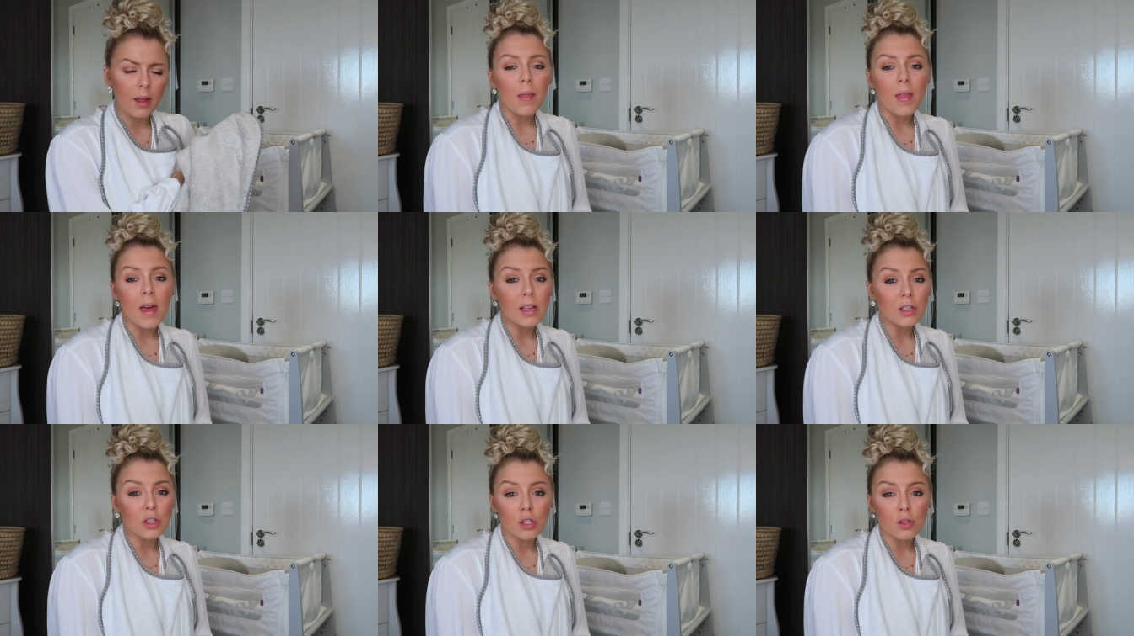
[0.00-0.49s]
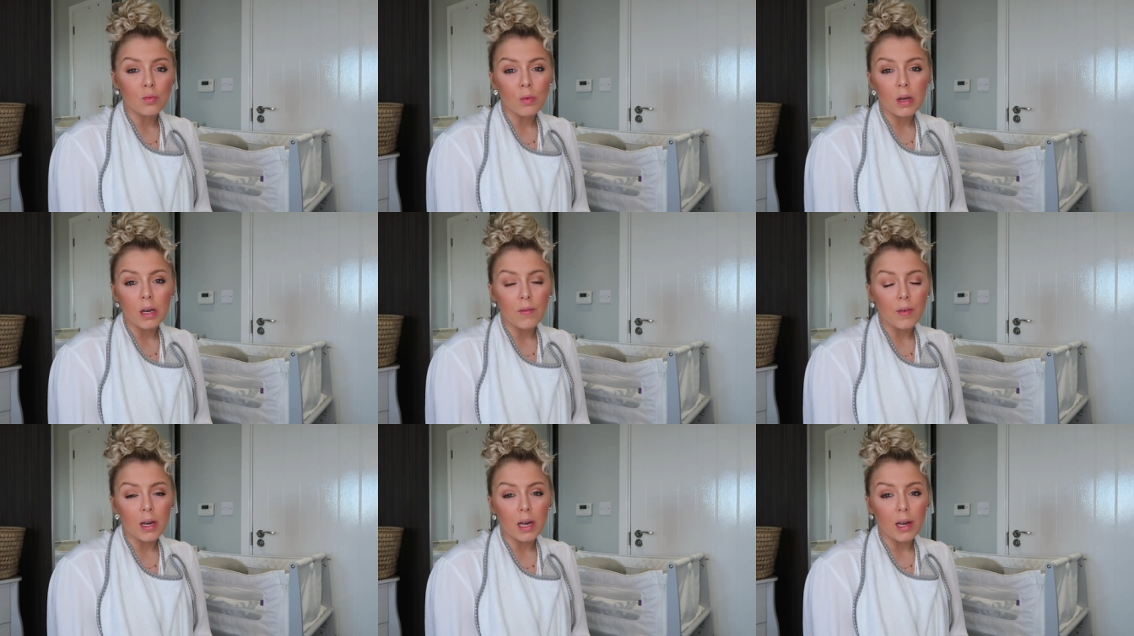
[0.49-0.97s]
But they're just
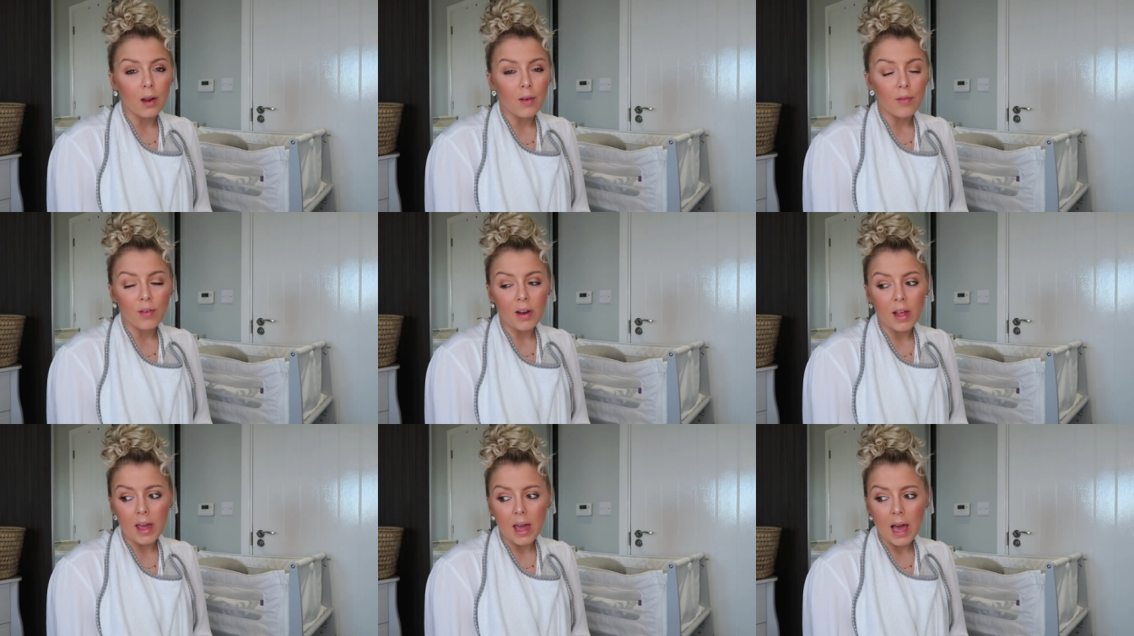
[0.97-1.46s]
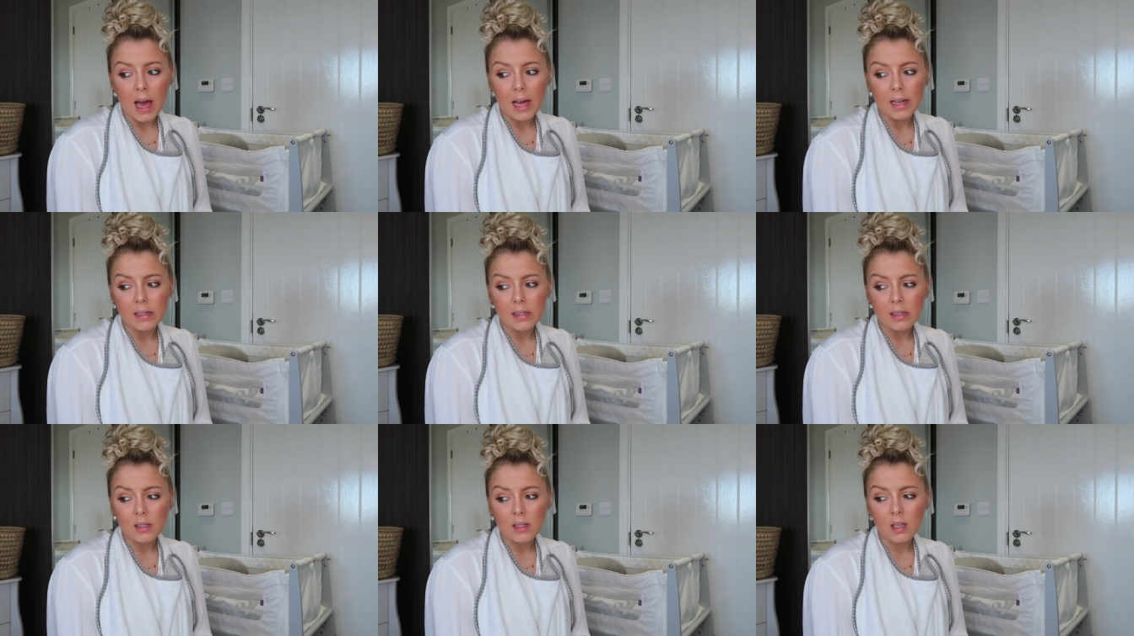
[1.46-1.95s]
really, really lovely
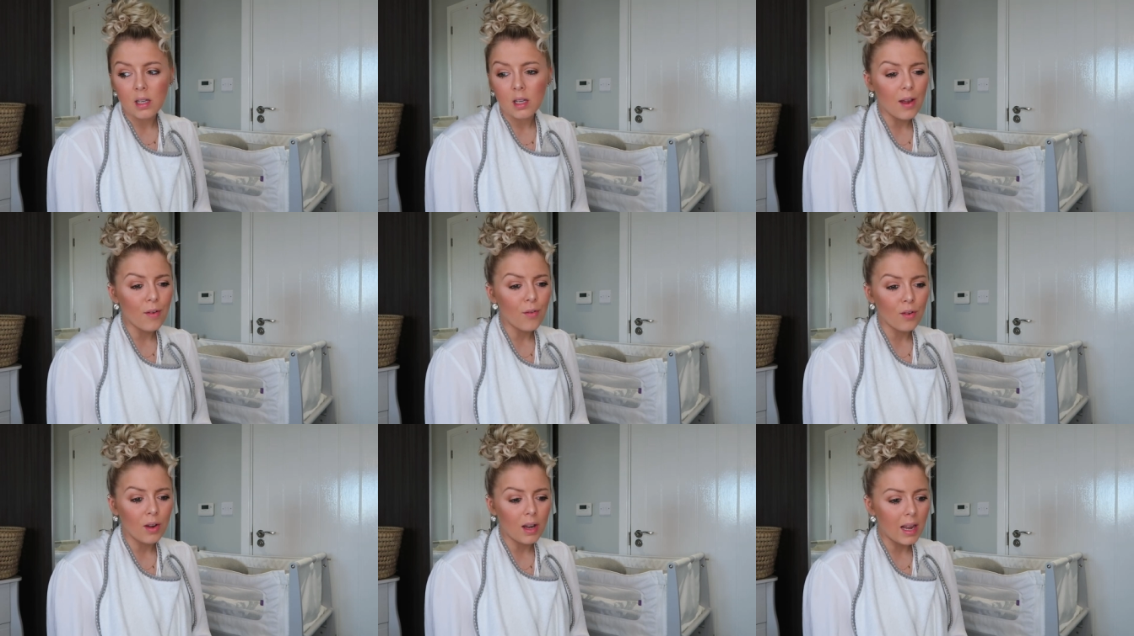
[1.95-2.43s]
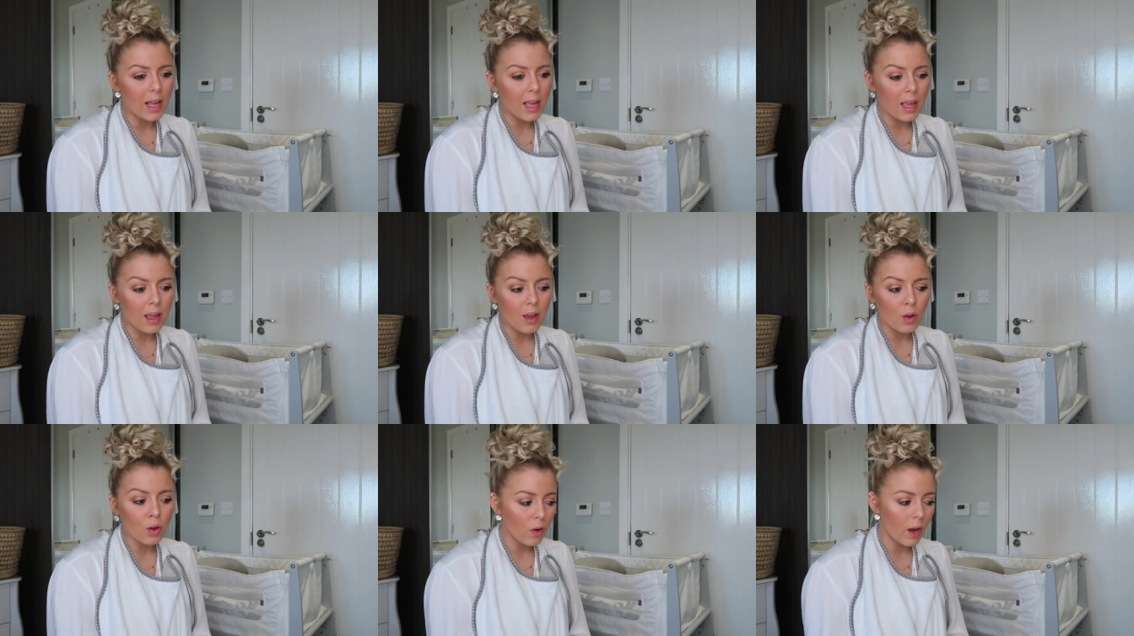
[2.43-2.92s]
and
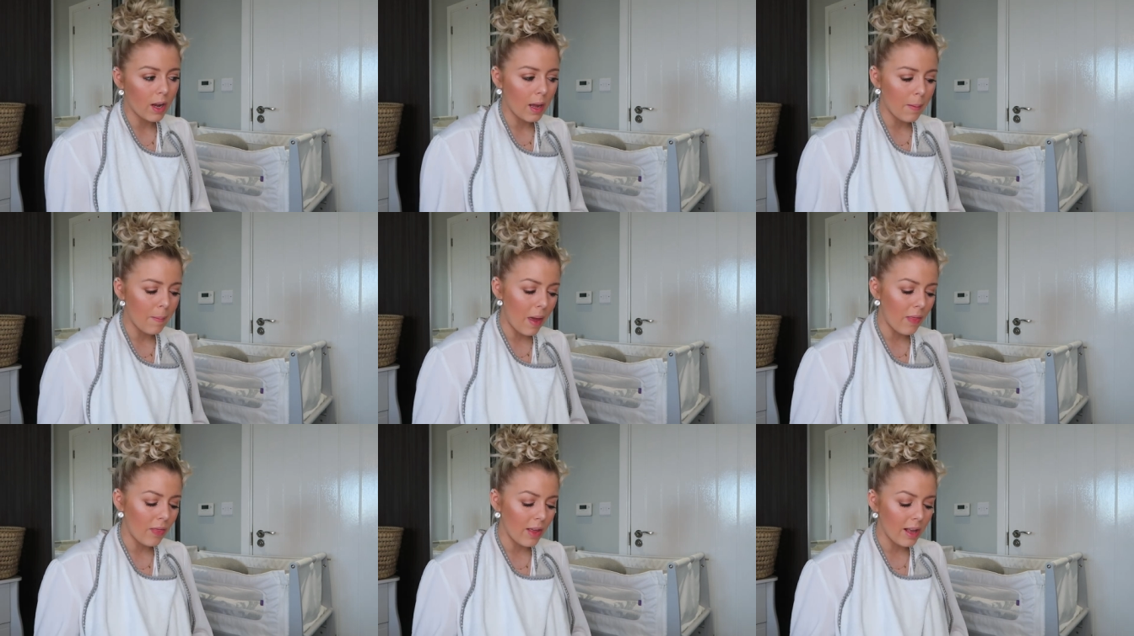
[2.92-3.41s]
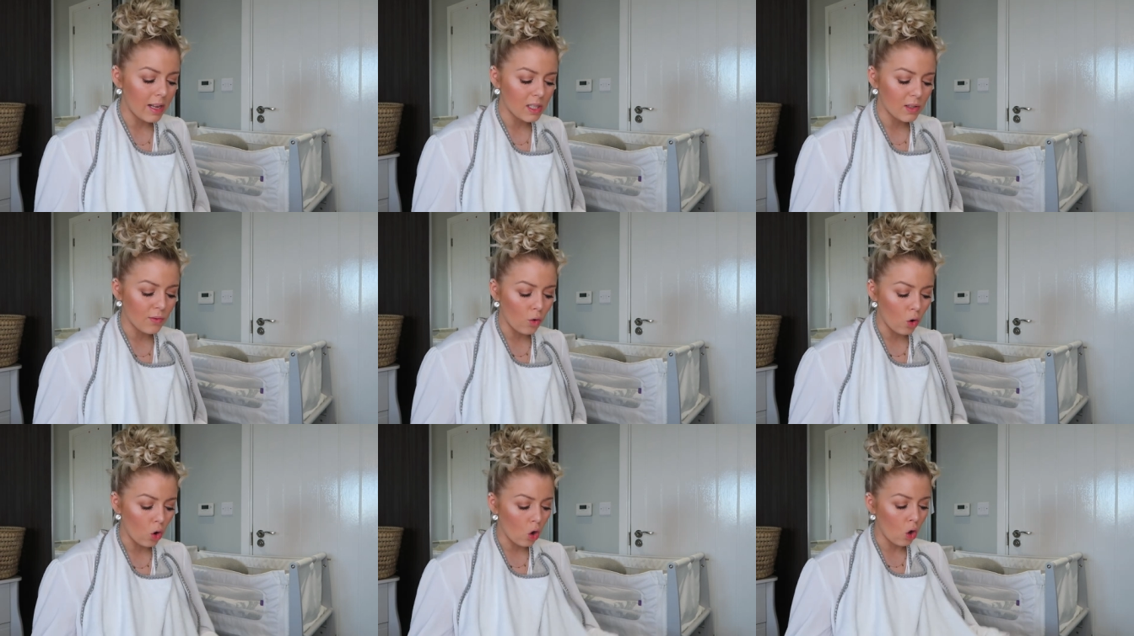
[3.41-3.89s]
definitely recommend this
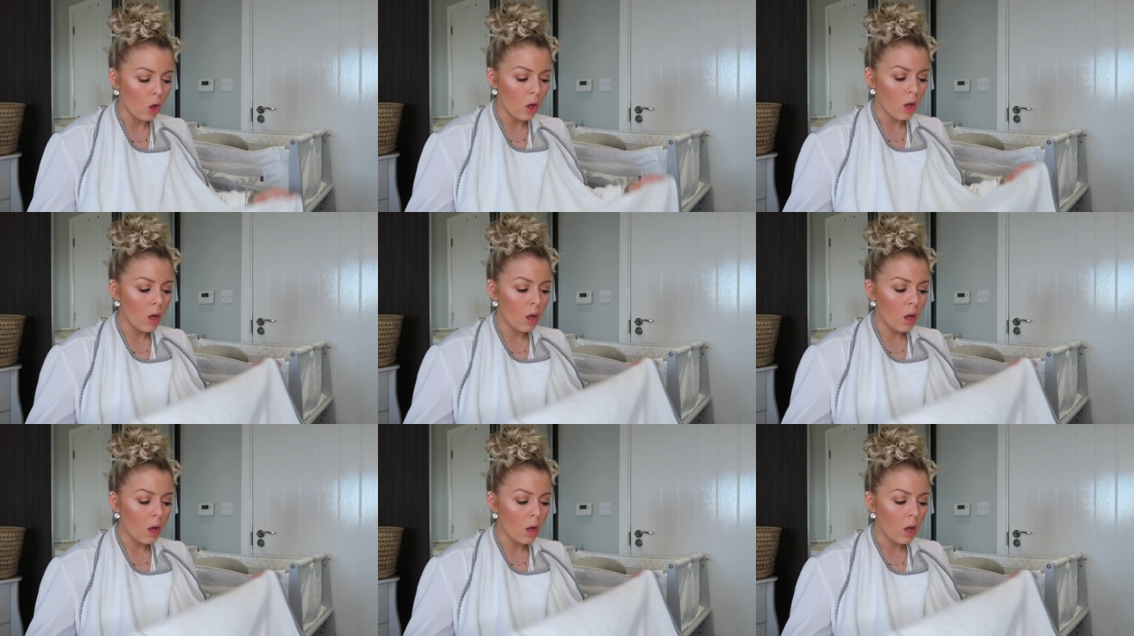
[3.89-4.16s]
for,